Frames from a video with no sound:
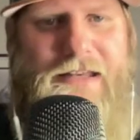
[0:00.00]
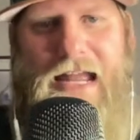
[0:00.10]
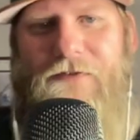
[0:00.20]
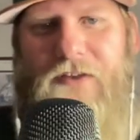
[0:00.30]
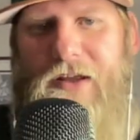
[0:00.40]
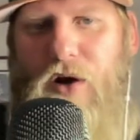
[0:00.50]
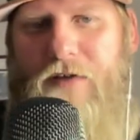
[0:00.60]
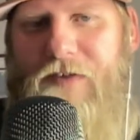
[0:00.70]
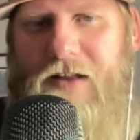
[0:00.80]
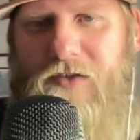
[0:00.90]
day for the
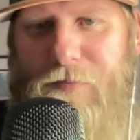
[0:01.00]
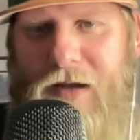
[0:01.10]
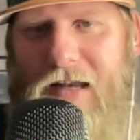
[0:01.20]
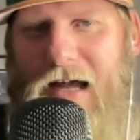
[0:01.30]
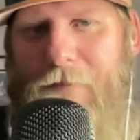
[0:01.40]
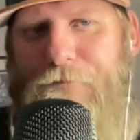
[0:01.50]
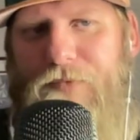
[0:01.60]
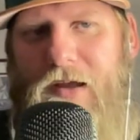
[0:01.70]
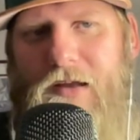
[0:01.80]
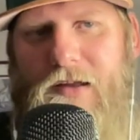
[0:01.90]
offense. But,
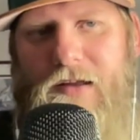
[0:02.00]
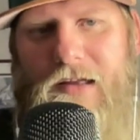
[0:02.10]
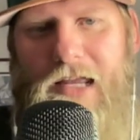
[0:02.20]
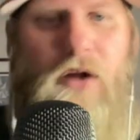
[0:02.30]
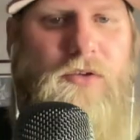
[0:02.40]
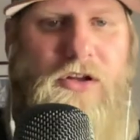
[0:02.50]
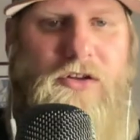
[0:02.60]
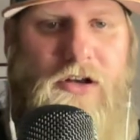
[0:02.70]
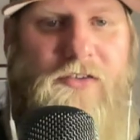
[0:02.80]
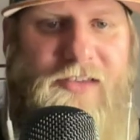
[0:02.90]
you know,
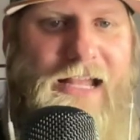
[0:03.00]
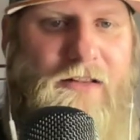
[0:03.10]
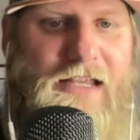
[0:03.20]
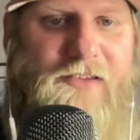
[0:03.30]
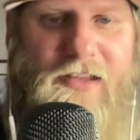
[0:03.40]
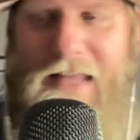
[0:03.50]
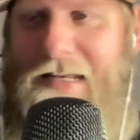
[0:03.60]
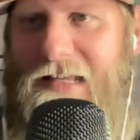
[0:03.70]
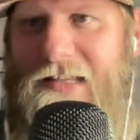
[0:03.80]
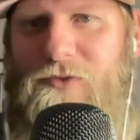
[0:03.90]
good to see at least that they
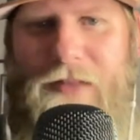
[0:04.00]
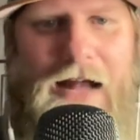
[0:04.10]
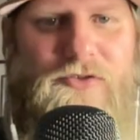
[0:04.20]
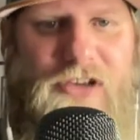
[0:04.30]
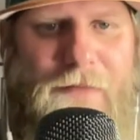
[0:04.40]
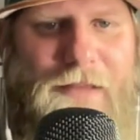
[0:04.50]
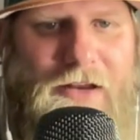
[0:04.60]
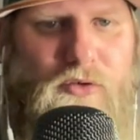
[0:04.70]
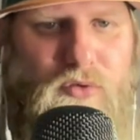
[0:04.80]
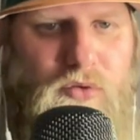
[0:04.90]
did this without JP
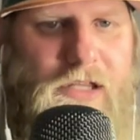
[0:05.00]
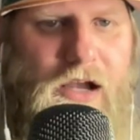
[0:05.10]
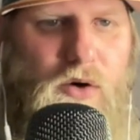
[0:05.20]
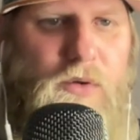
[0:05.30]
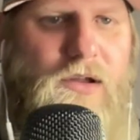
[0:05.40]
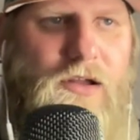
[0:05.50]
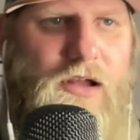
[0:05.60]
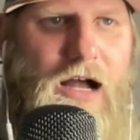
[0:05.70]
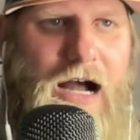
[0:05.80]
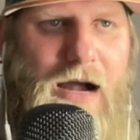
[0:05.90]
and Julio
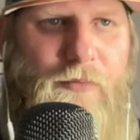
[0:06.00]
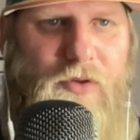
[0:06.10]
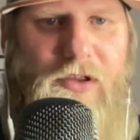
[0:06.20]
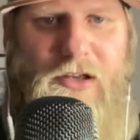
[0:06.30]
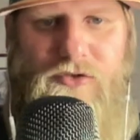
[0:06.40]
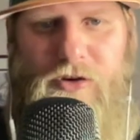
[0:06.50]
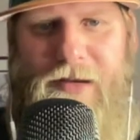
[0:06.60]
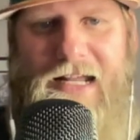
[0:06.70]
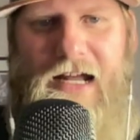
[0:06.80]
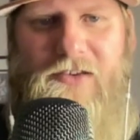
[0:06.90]
really
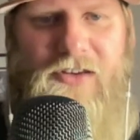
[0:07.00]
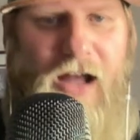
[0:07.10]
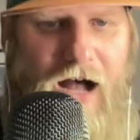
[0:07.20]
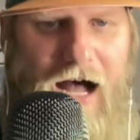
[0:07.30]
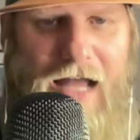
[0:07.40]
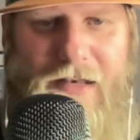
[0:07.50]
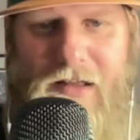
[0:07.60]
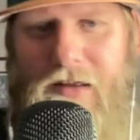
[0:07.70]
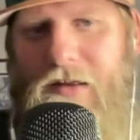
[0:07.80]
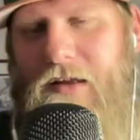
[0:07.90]
contributing a ton
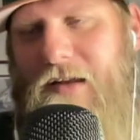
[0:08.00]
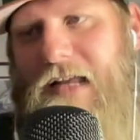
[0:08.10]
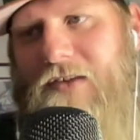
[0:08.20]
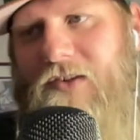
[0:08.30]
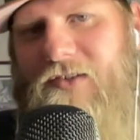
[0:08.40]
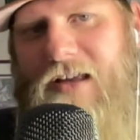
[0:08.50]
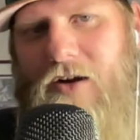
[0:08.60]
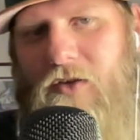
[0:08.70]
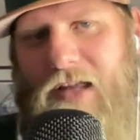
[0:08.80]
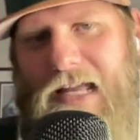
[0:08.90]

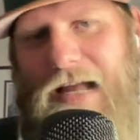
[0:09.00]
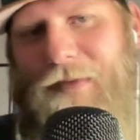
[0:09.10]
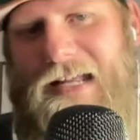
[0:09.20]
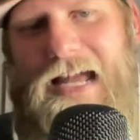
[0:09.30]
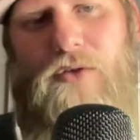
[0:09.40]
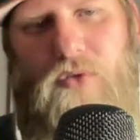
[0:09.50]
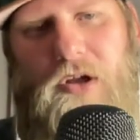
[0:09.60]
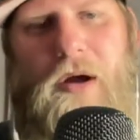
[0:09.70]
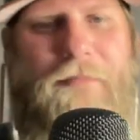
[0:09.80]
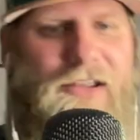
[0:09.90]
necessarily. I mean, again,
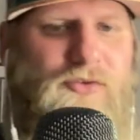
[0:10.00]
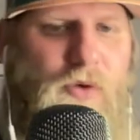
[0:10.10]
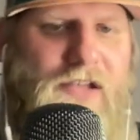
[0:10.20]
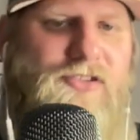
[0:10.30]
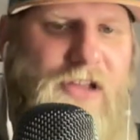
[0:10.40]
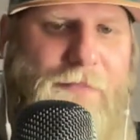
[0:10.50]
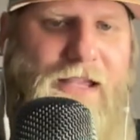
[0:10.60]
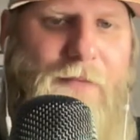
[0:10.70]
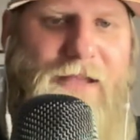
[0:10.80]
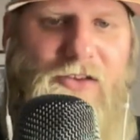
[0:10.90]
Julio on base twice, JP
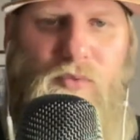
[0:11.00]
on base